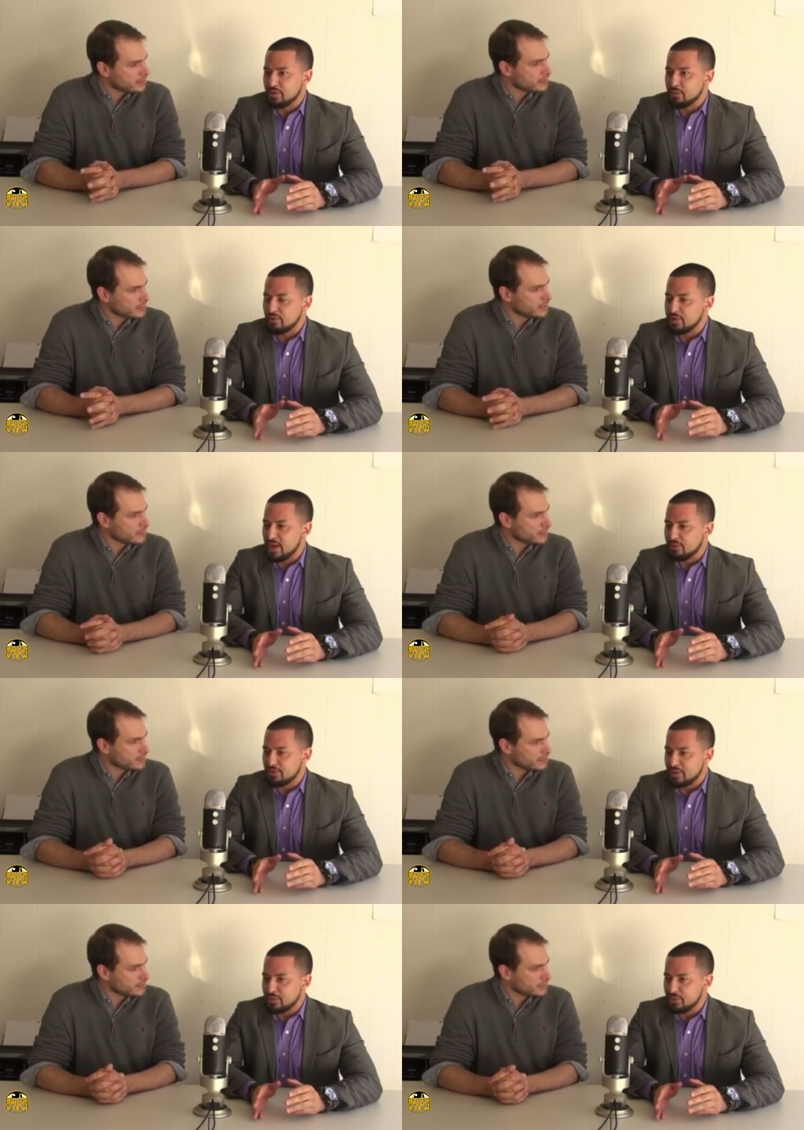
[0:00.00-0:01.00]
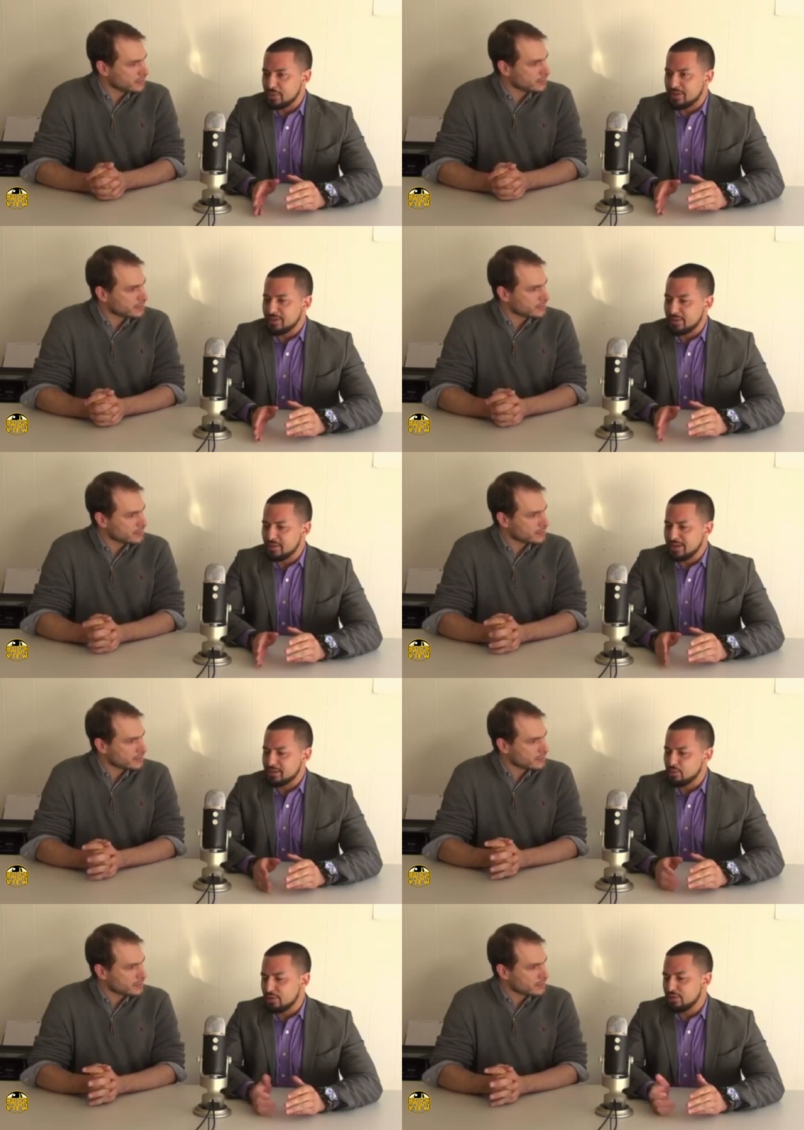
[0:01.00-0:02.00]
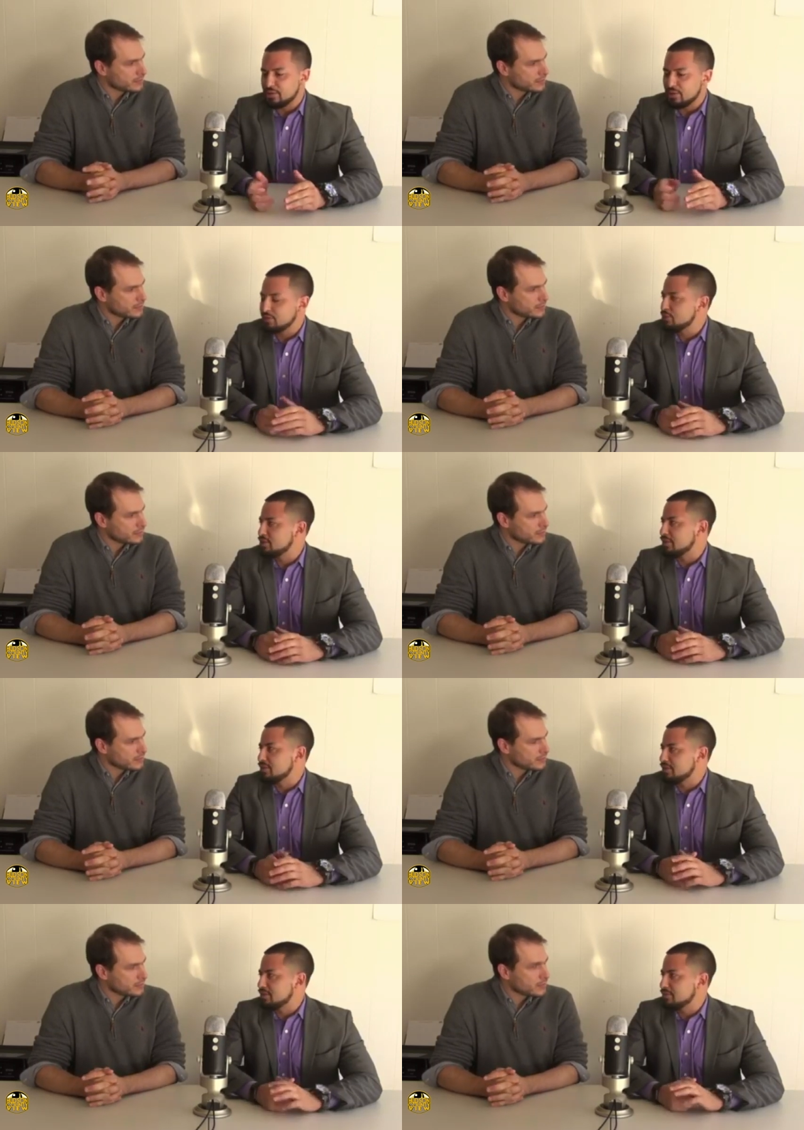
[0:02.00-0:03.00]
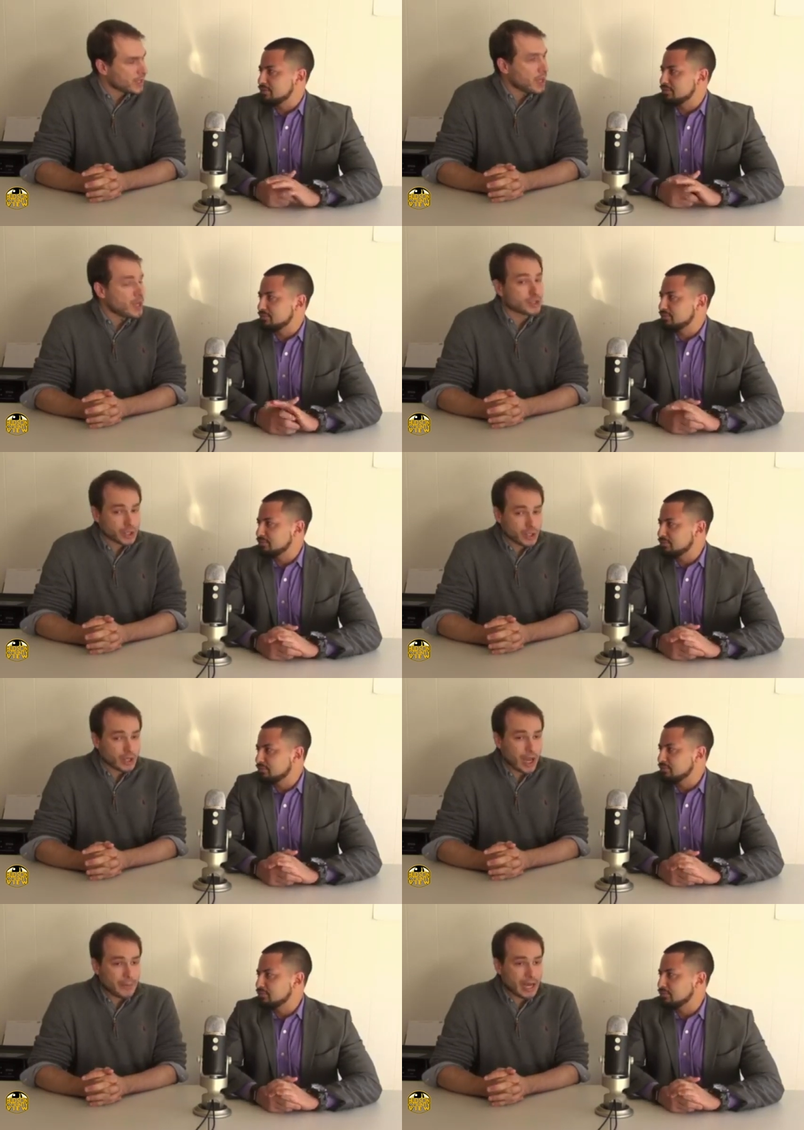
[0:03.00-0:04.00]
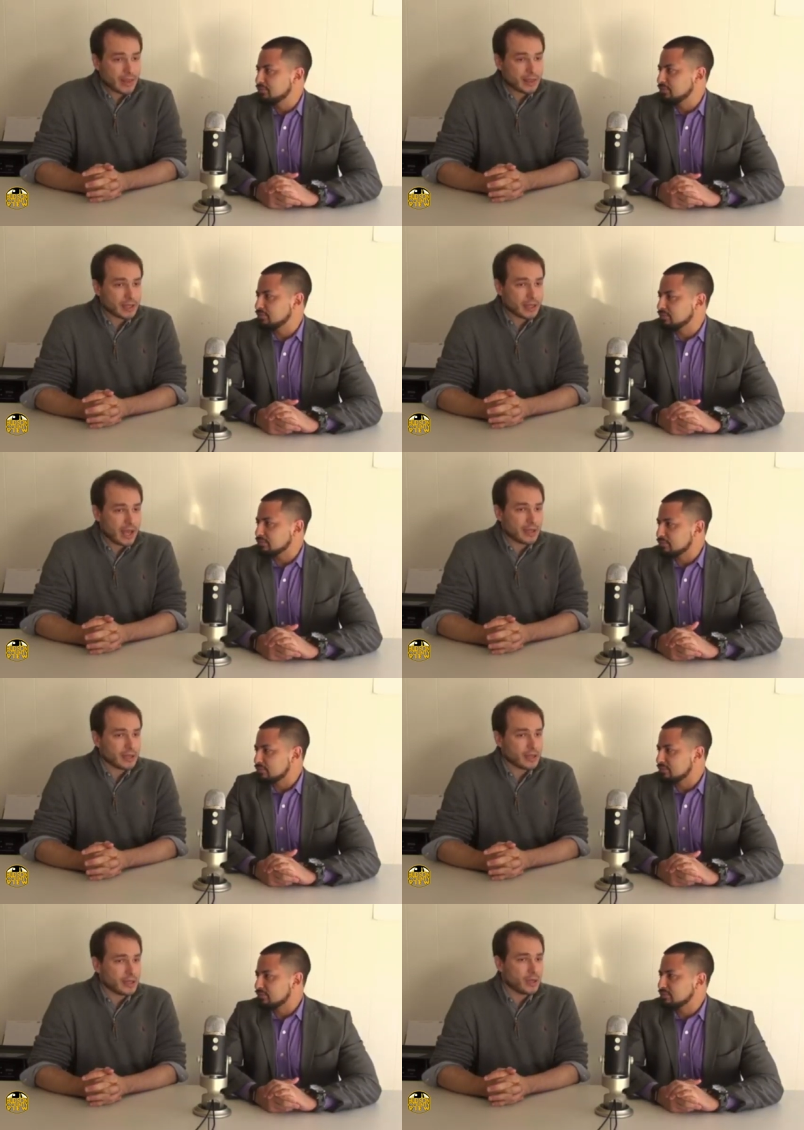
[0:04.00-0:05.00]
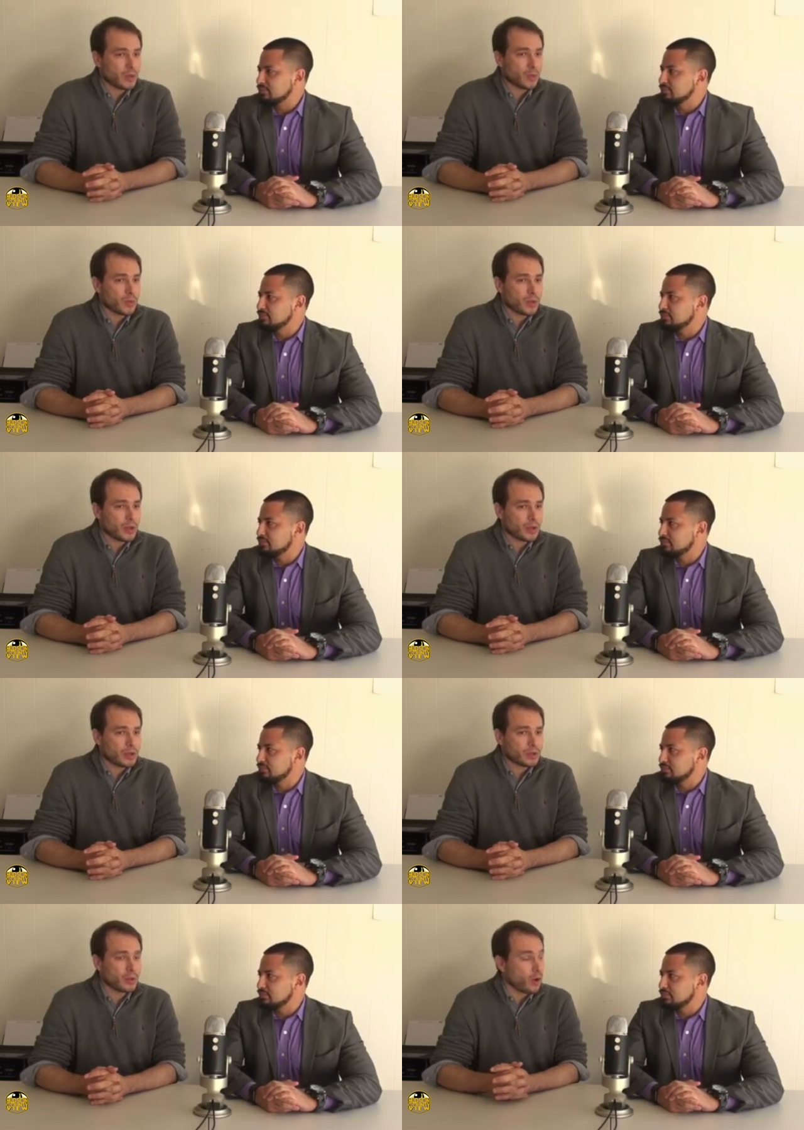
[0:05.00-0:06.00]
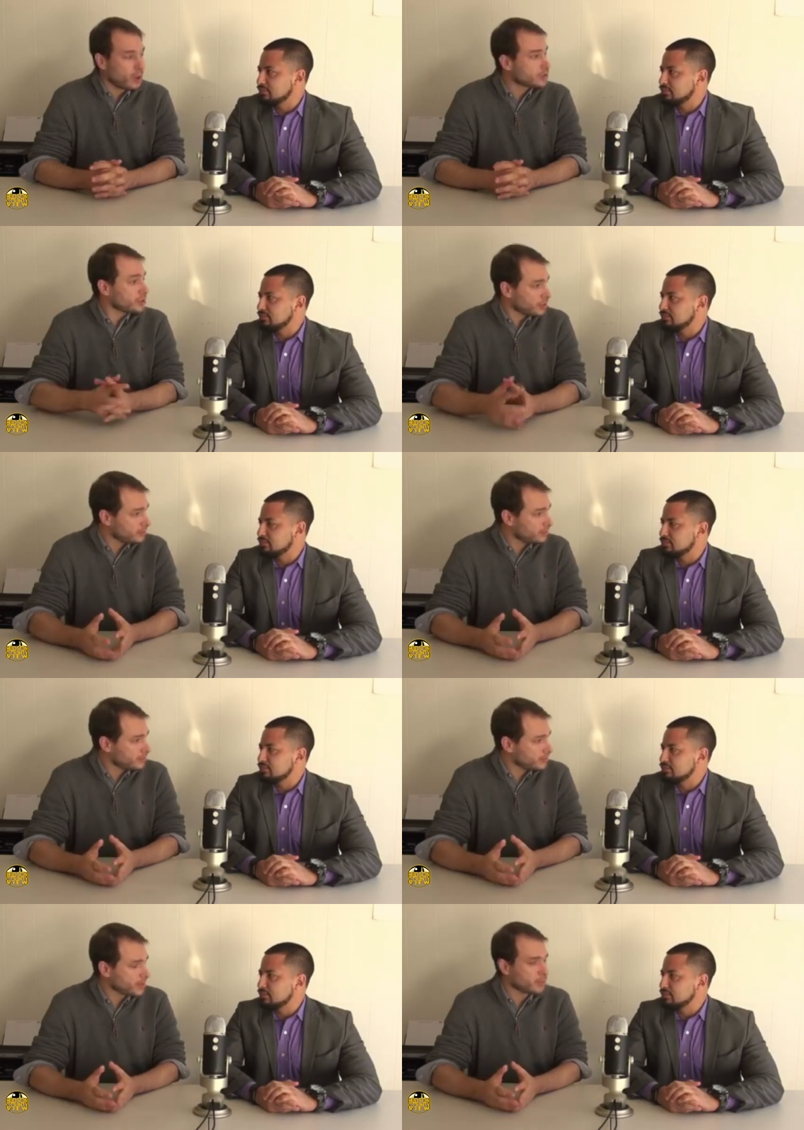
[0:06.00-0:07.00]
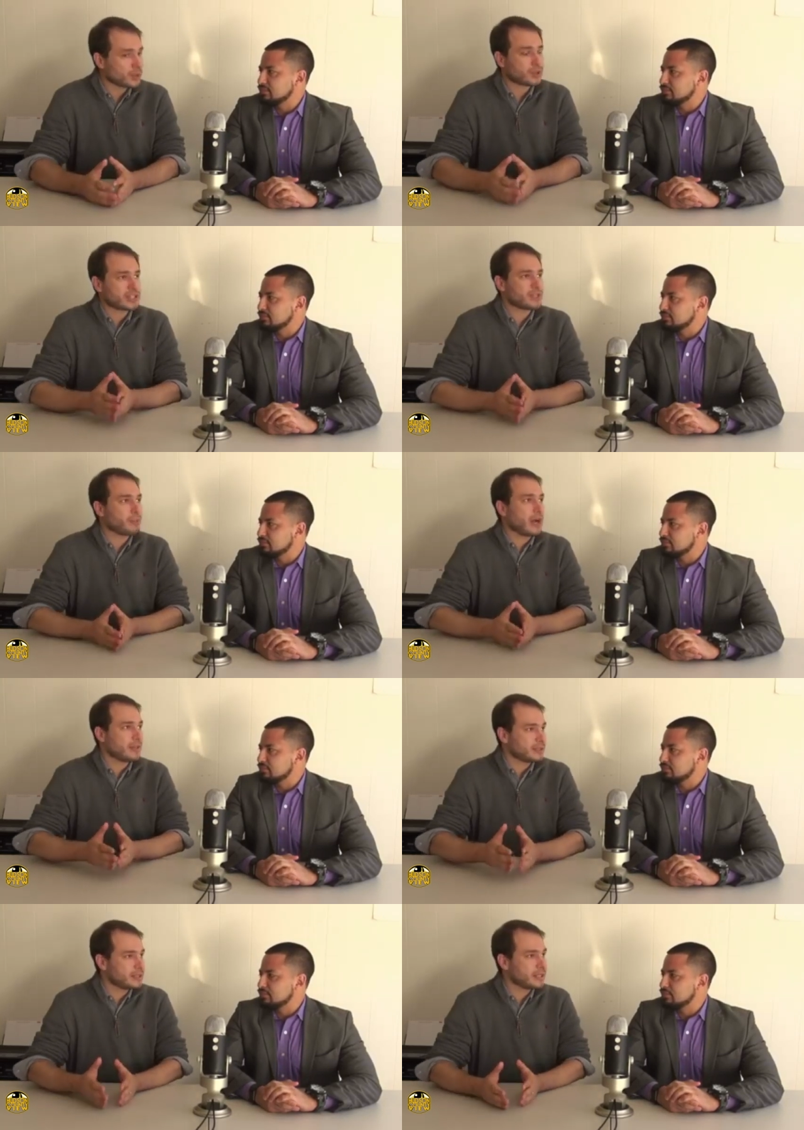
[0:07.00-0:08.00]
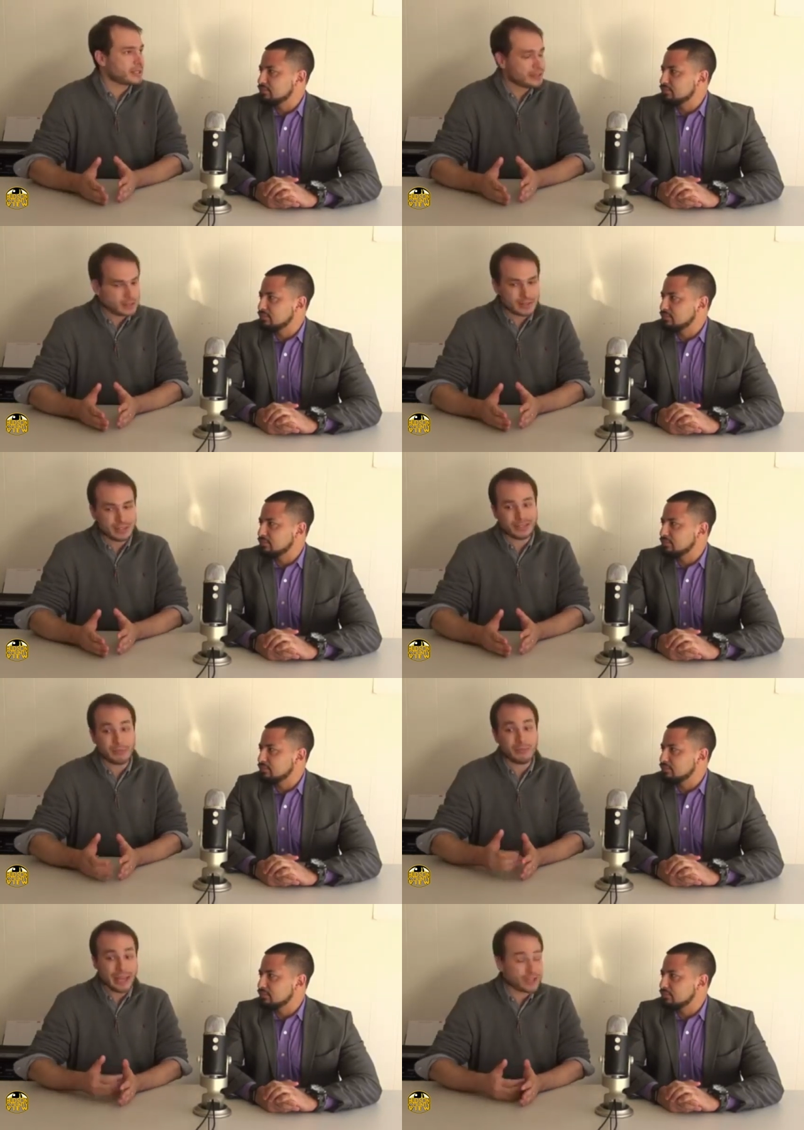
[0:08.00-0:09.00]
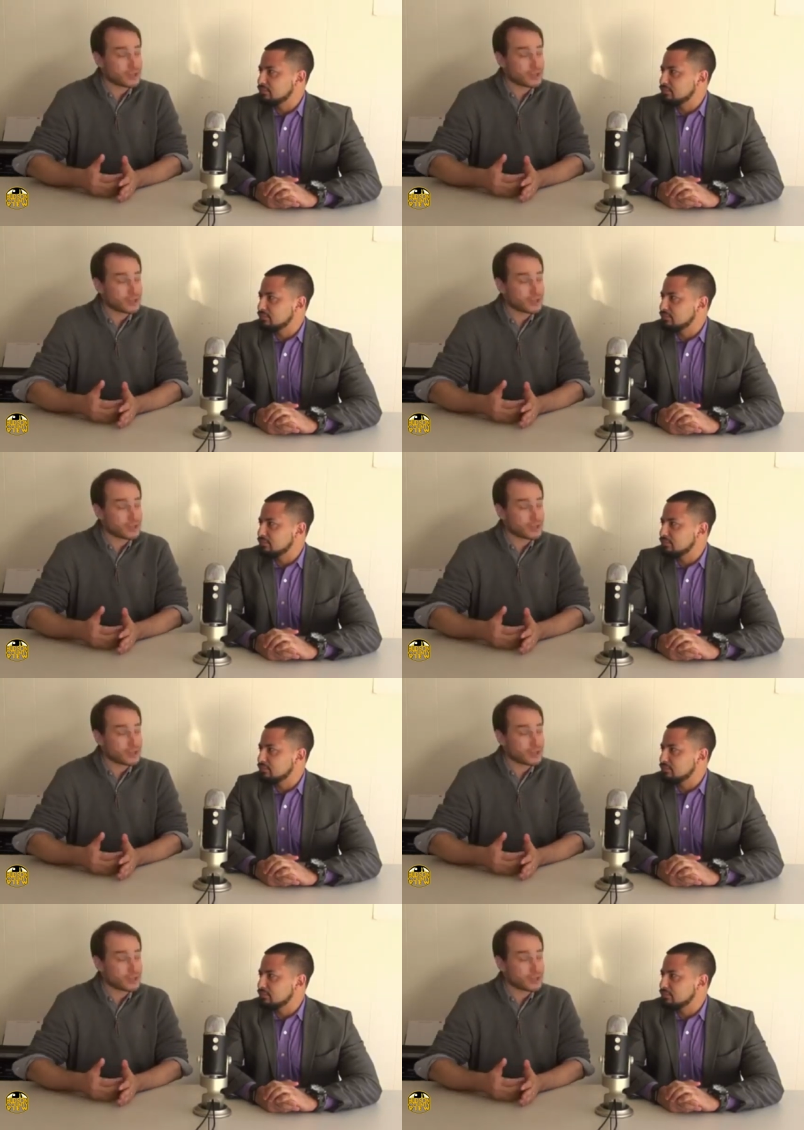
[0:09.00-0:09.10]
Speaker 1: of mm-hmm. dollars that could be spent on the elections. What do you think of those ideas?
Speaker 2: Sure. I mean, I think that you know, long term, progressive politics demands